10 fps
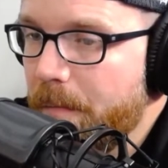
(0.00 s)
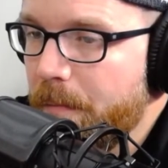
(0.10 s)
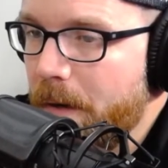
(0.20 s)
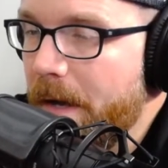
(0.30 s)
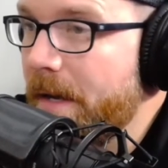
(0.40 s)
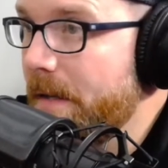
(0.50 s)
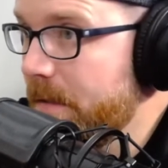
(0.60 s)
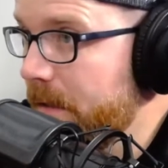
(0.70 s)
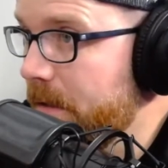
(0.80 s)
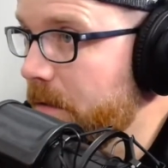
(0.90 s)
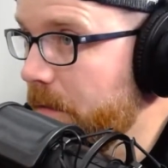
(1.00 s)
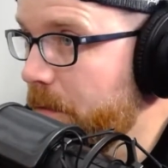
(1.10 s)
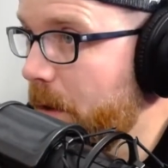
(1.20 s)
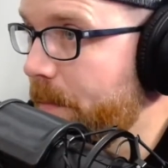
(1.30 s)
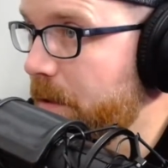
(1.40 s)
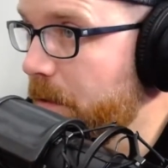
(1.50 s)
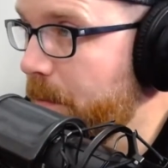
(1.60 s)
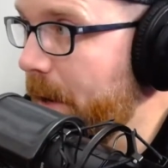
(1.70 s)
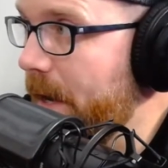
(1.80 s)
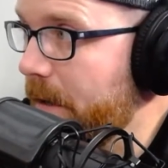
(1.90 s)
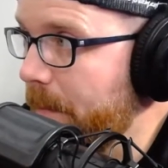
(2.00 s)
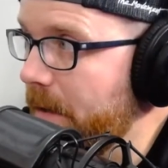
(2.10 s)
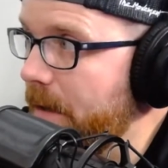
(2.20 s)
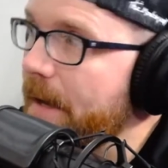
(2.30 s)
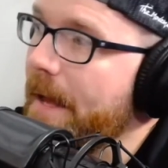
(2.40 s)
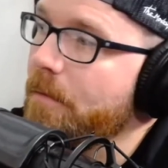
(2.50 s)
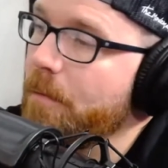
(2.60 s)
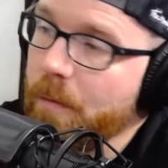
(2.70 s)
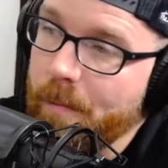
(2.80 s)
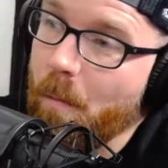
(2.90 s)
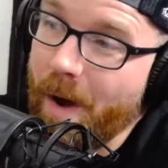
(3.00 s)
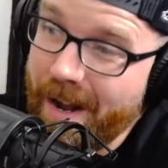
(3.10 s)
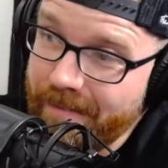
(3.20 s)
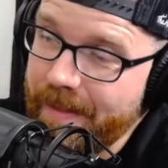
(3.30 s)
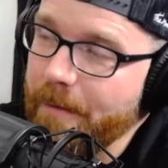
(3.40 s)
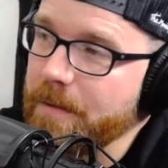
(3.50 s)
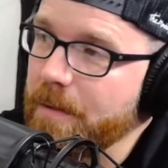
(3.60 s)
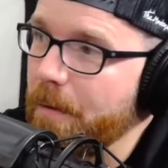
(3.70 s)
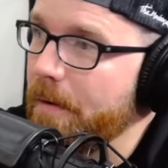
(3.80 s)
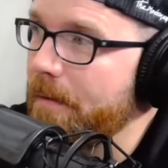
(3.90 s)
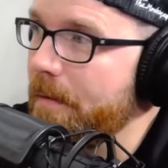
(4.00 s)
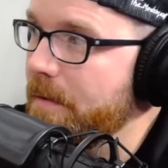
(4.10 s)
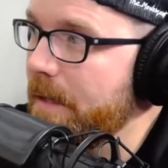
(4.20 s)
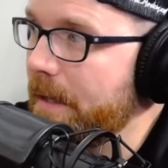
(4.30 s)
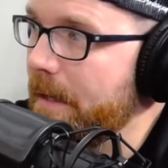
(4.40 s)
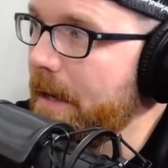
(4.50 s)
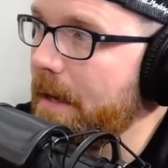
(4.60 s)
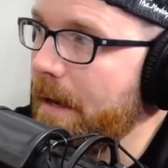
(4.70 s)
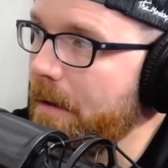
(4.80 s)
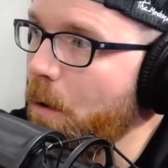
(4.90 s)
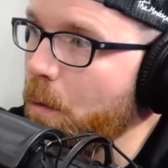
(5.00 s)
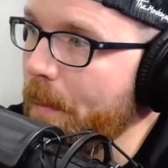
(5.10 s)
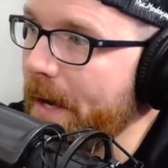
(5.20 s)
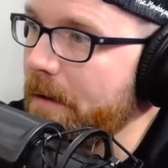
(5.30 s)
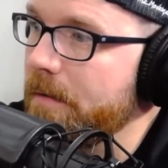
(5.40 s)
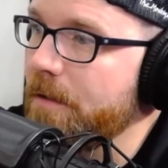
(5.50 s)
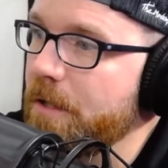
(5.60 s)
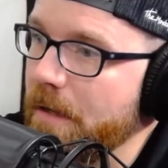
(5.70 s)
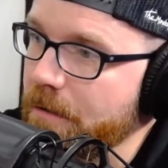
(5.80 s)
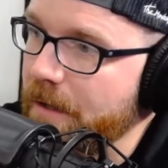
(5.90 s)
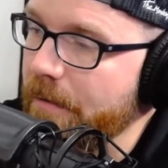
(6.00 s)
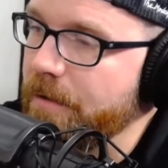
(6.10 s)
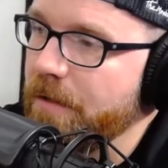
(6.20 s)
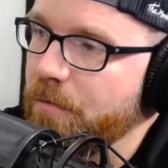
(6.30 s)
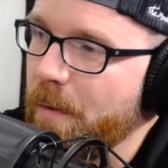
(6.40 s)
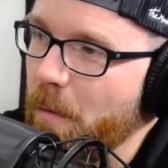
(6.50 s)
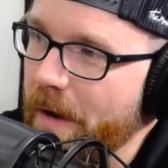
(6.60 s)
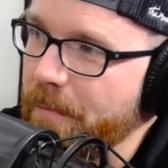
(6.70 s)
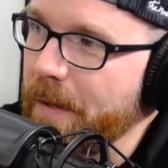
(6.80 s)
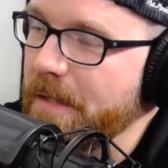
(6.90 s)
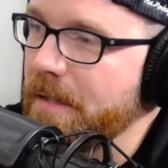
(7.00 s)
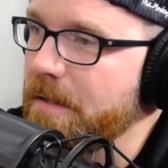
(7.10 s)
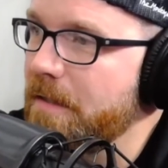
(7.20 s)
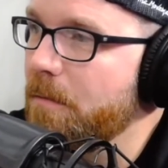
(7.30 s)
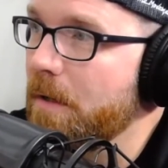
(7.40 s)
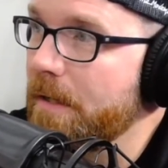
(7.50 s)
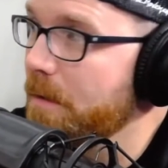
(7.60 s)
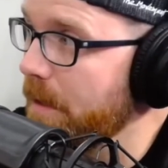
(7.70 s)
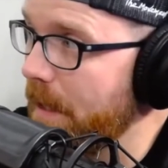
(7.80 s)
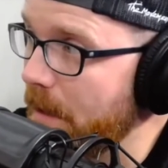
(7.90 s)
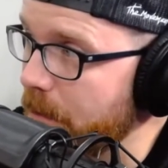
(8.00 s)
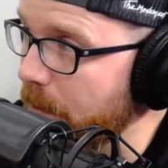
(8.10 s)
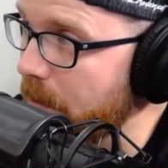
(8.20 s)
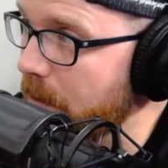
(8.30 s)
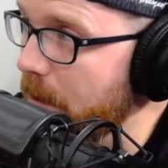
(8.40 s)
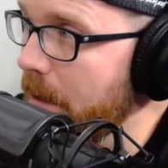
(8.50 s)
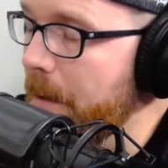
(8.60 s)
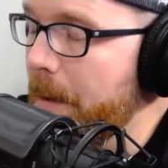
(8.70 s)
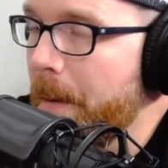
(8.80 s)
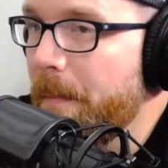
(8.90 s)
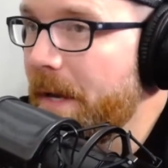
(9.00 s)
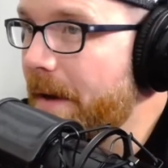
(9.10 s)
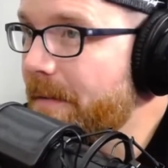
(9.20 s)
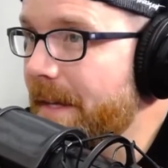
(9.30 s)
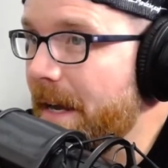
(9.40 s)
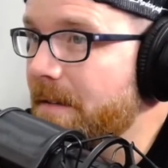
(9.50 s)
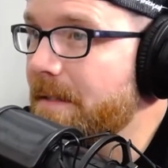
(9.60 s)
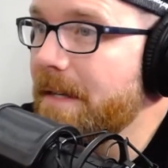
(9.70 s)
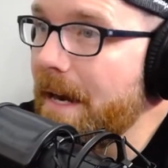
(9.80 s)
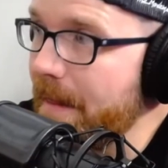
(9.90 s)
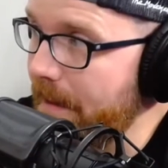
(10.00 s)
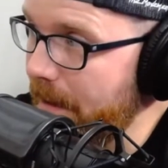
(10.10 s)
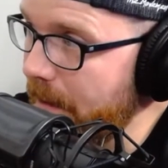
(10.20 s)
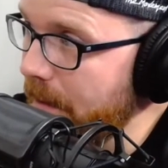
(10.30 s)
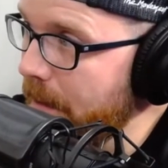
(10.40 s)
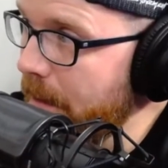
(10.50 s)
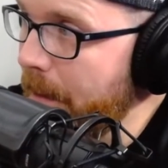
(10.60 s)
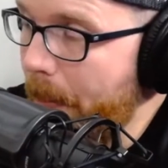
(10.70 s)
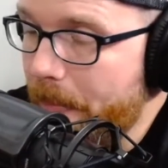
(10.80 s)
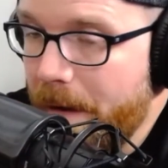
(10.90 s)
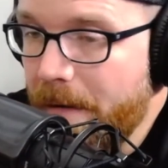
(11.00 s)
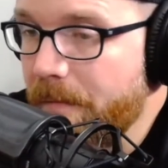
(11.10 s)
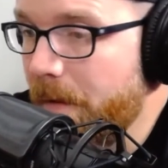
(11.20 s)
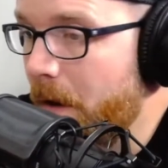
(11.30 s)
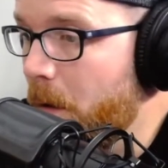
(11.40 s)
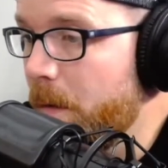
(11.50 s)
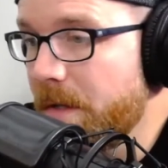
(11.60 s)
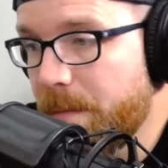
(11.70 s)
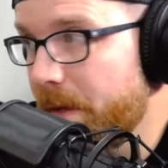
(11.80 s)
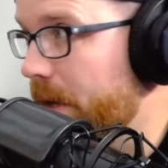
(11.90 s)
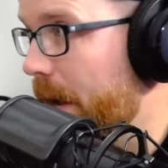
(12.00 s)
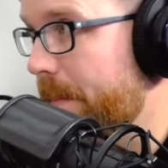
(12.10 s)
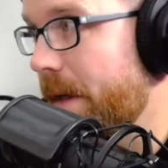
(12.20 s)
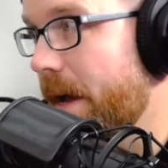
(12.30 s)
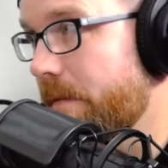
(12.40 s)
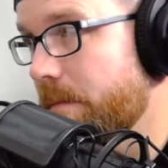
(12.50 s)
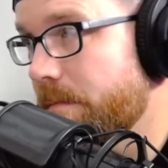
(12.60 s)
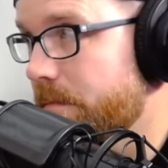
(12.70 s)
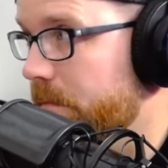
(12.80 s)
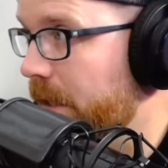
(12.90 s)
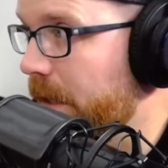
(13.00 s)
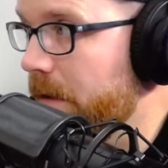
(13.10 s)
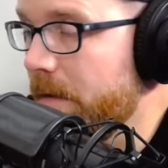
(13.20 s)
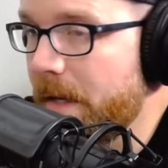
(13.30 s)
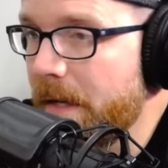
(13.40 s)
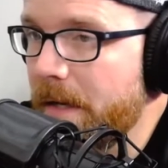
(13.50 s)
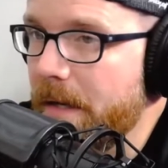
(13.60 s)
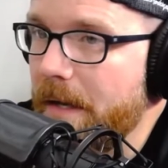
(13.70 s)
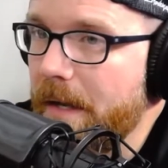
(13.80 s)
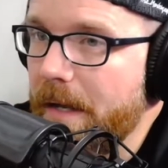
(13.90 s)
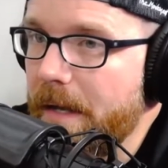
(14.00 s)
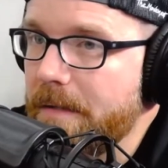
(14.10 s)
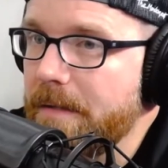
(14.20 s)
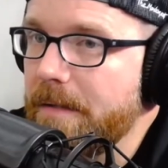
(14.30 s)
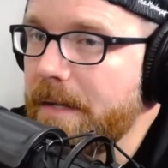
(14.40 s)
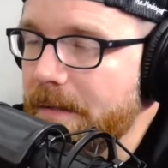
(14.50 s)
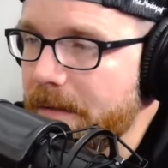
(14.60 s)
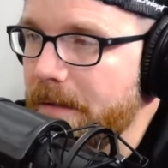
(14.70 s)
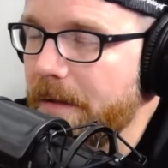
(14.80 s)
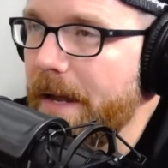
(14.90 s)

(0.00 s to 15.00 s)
I said this on a few episodes back about not having them with my wife. That was the part that I was like, I'd hold back on the challenging conversation with my wife because I just didn't want to deal with the consequences. But everything outside of that, I've always been happy to have them, and it's necessary.